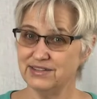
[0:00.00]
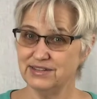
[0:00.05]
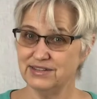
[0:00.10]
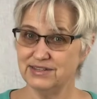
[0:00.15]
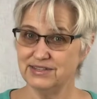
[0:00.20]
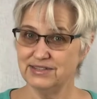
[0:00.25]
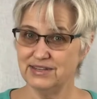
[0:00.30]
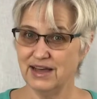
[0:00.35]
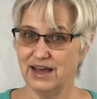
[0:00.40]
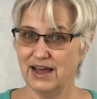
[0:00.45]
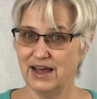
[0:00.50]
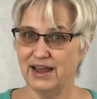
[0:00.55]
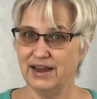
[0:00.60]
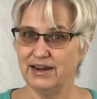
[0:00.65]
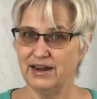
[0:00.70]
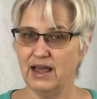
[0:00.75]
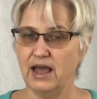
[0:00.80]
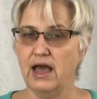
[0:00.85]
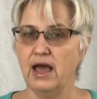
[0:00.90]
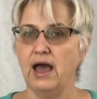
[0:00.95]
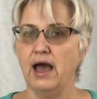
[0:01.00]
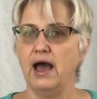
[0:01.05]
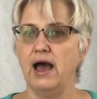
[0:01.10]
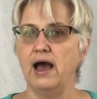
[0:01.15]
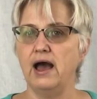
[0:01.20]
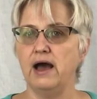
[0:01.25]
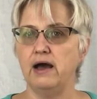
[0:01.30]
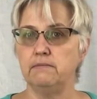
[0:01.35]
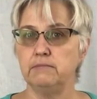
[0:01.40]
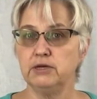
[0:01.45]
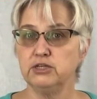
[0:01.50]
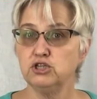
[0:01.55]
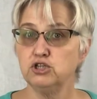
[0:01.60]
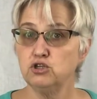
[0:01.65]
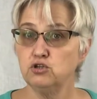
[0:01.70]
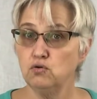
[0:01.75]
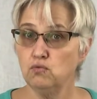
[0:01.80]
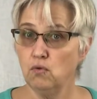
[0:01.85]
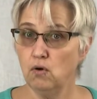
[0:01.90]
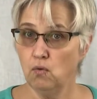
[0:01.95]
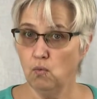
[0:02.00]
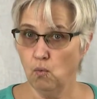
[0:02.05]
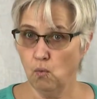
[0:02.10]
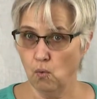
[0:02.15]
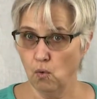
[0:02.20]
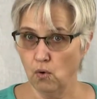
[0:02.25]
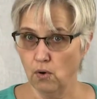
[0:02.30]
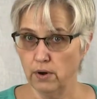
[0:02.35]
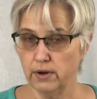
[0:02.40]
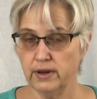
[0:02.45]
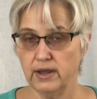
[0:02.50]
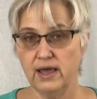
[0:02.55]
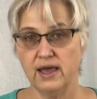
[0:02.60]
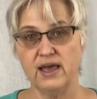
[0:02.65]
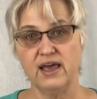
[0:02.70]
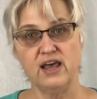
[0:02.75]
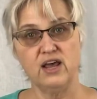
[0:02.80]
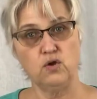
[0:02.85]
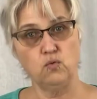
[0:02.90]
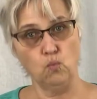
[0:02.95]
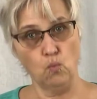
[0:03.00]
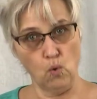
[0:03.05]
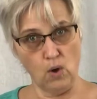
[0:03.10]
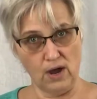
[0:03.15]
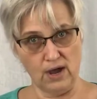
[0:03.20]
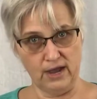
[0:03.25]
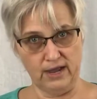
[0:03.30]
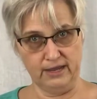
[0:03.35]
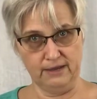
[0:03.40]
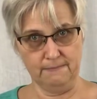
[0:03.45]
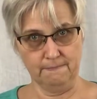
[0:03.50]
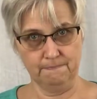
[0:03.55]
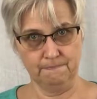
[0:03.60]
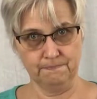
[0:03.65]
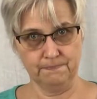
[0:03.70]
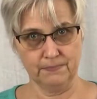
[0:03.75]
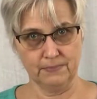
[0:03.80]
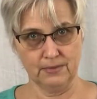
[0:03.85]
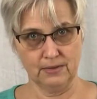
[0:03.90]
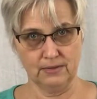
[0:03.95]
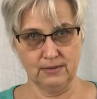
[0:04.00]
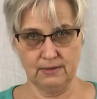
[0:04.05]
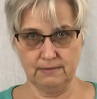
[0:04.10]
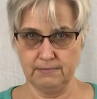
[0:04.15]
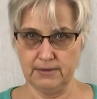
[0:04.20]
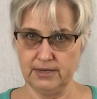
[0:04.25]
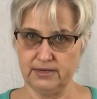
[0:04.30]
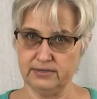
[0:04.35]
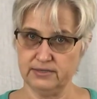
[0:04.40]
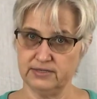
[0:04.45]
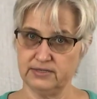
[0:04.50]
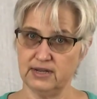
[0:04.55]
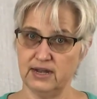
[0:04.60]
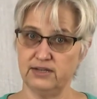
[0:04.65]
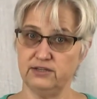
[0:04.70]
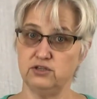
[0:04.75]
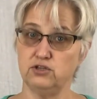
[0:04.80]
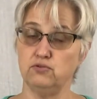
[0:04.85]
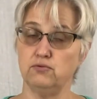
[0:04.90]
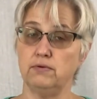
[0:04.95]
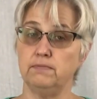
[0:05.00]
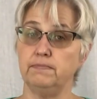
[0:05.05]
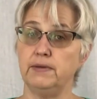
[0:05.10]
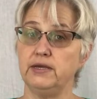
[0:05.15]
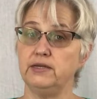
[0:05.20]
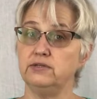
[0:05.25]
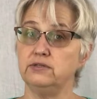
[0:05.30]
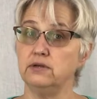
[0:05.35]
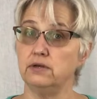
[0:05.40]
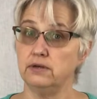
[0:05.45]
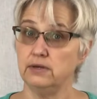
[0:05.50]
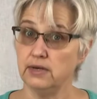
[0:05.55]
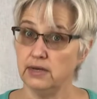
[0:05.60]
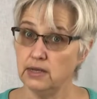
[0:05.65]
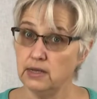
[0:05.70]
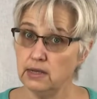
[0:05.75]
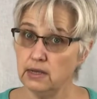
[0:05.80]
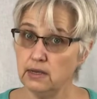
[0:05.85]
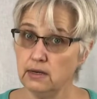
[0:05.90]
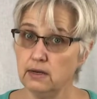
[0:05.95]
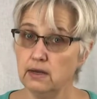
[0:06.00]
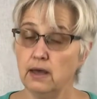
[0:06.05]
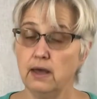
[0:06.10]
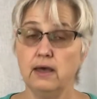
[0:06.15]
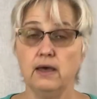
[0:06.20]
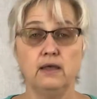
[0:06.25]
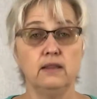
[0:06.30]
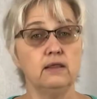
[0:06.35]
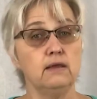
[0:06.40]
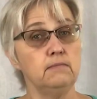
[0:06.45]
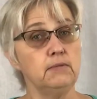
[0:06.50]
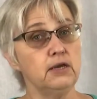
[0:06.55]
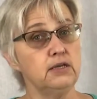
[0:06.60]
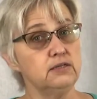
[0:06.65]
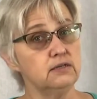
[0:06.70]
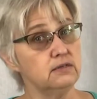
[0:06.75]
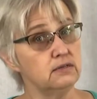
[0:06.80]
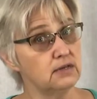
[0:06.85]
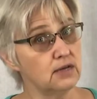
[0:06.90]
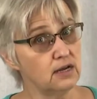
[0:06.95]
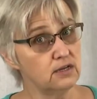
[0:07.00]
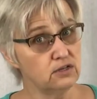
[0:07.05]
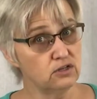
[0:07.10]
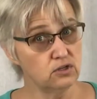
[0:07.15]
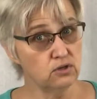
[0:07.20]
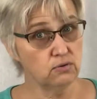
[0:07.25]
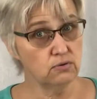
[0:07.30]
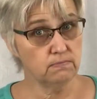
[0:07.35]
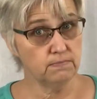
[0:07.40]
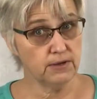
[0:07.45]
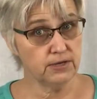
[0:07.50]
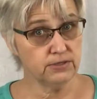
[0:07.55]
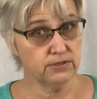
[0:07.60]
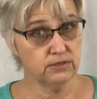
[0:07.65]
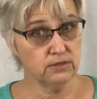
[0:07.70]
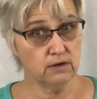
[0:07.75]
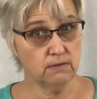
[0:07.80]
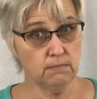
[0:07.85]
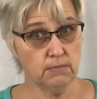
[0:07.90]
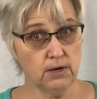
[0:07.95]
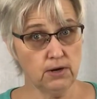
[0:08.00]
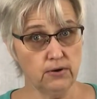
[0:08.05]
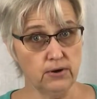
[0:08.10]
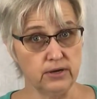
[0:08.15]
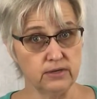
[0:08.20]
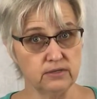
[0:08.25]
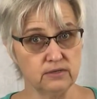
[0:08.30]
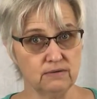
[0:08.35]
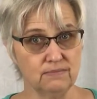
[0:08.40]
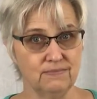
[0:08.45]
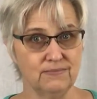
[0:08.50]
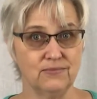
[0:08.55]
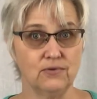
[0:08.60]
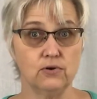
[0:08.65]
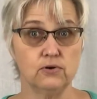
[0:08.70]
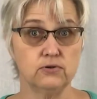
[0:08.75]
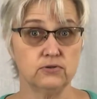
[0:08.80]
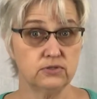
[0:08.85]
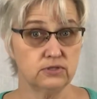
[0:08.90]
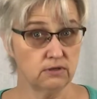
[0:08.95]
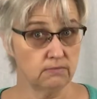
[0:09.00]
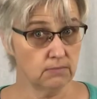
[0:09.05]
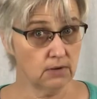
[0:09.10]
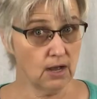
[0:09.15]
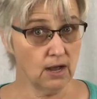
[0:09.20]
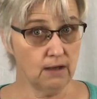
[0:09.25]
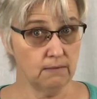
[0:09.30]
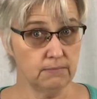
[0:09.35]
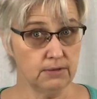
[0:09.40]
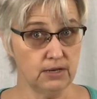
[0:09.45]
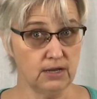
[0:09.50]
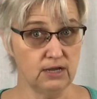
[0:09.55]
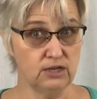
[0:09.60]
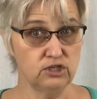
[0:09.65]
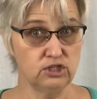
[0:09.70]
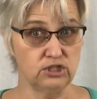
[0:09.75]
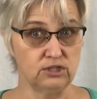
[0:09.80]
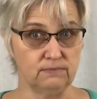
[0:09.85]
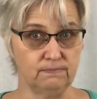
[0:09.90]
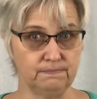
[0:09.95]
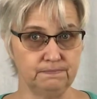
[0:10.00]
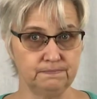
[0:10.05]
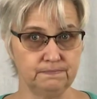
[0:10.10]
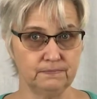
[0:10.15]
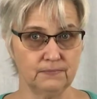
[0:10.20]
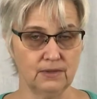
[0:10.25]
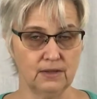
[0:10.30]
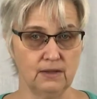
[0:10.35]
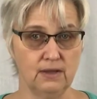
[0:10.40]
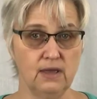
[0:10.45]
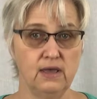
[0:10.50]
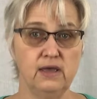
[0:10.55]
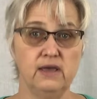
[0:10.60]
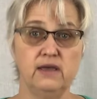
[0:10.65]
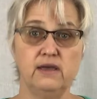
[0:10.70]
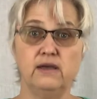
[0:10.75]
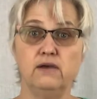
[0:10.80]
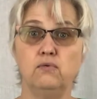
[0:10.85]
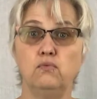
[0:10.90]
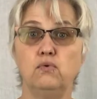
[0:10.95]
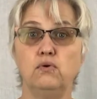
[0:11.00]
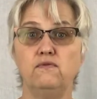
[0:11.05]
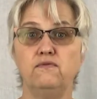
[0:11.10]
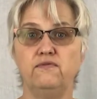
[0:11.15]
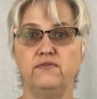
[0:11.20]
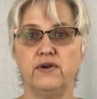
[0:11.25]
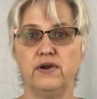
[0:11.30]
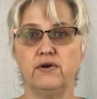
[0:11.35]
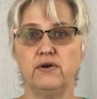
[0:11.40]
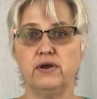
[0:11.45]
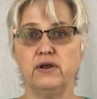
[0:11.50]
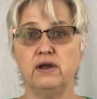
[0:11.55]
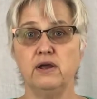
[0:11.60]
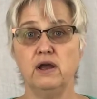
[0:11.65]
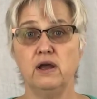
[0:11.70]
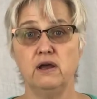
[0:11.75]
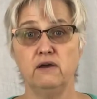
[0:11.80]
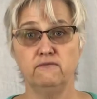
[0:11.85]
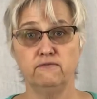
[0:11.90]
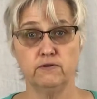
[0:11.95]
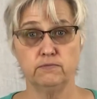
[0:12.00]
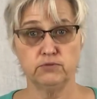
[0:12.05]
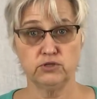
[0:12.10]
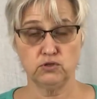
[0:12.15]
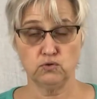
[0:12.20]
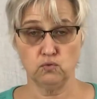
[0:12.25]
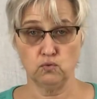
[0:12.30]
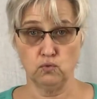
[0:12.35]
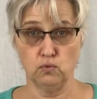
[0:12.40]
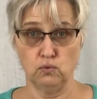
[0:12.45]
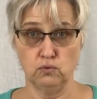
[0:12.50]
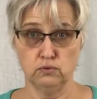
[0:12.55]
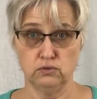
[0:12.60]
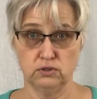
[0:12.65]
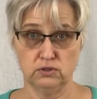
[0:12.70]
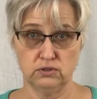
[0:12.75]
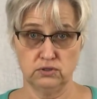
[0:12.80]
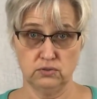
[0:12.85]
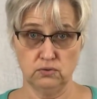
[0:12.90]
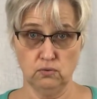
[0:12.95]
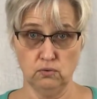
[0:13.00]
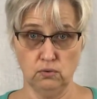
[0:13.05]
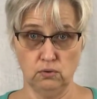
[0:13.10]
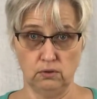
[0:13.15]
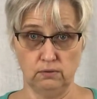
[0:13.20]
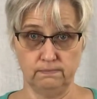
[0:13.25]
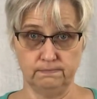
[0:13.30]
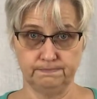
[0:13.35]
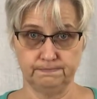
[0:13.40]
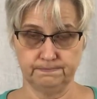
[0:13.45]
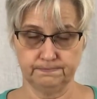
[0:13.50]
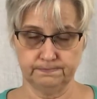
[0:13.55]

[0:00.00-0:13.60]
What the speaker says: to decide how much to award and why. They may decide to do it based on need, they may decide to do it based on merit, or some combination. It will vary from school to school.